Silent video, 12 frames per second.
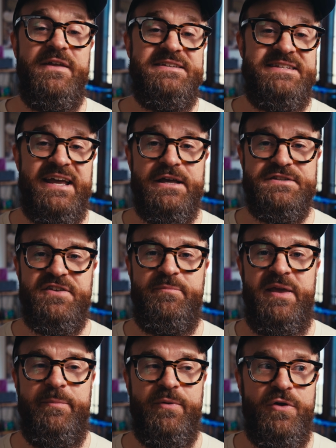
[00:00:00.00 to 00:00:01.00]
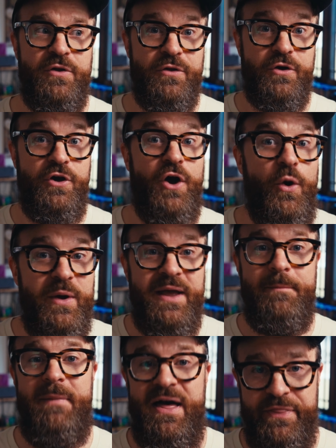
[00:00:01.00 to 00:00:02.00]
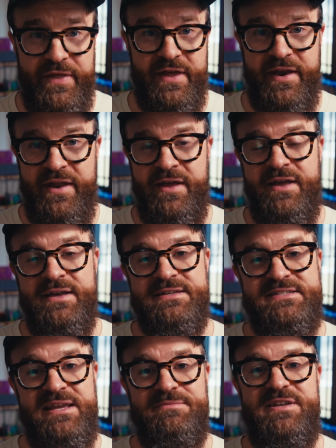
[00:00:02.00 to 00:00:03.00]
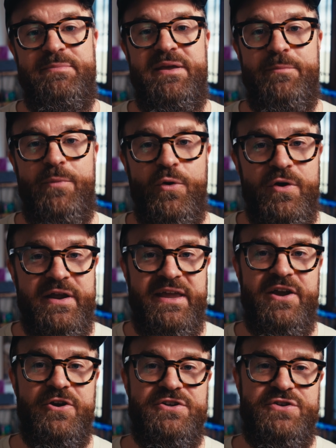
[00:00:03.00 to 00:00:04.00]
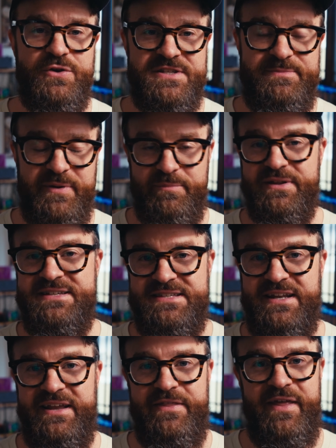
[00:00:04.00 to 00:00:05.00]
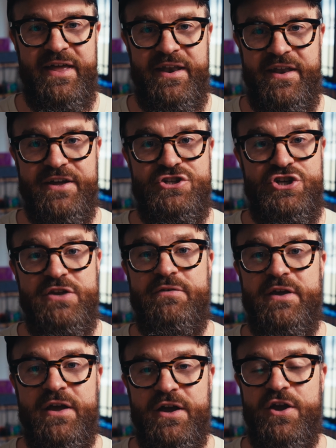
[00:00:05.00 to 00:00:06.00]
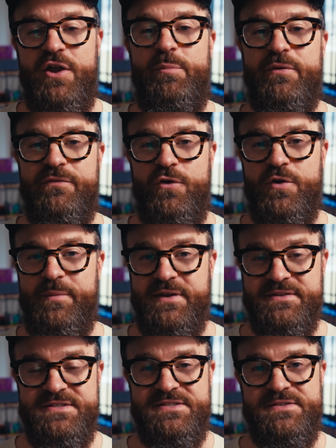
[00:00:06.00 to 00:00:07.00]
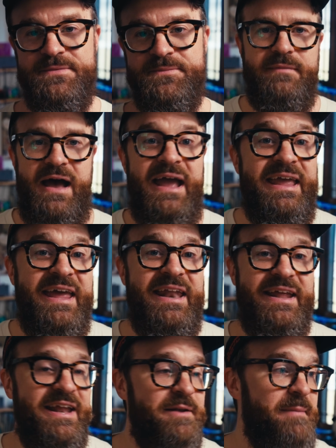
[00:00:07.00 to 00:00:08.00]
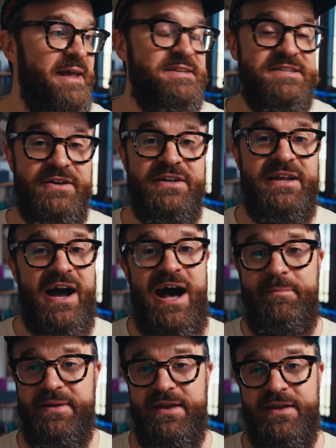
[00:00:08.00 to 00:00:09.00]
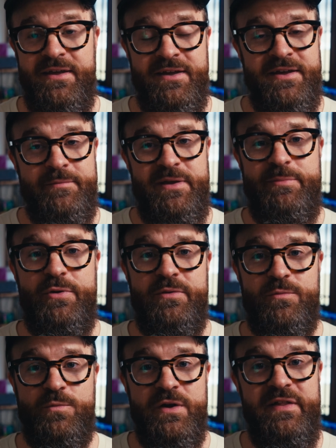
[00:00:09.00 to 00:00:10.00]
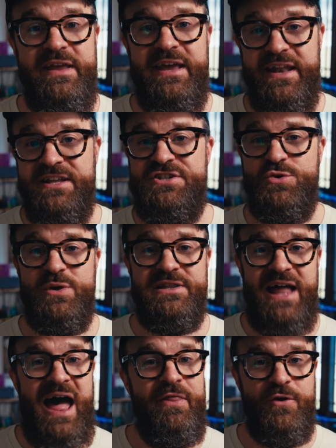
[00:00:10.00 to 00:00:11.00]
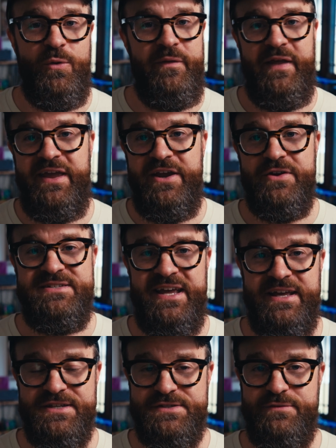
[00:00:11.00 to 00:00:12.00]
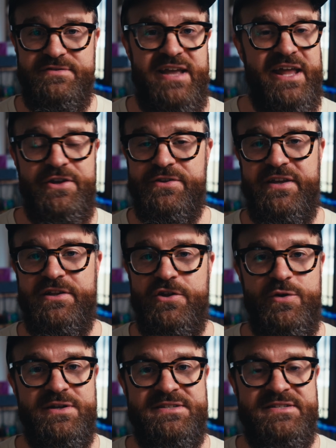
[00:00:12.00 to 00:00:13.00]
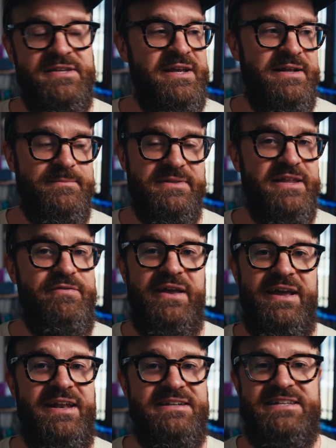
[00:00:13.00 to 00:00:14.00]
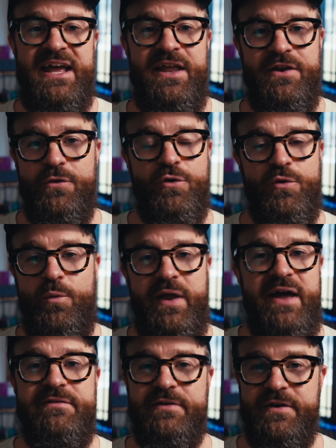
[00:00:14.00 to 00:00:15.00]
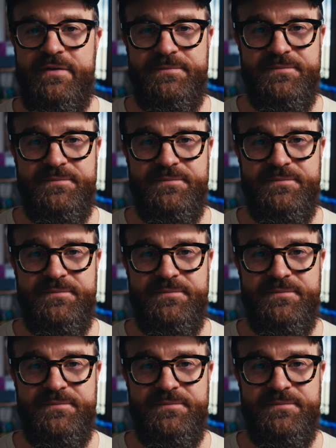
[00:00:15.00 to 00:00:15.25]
these tales of people going method seem to be more geared towards publicity than achieving a good performance. I get it, it makes good copy. People really get into a lather when they hear tales of Daniel Day-Lewis living in a tent or whatever.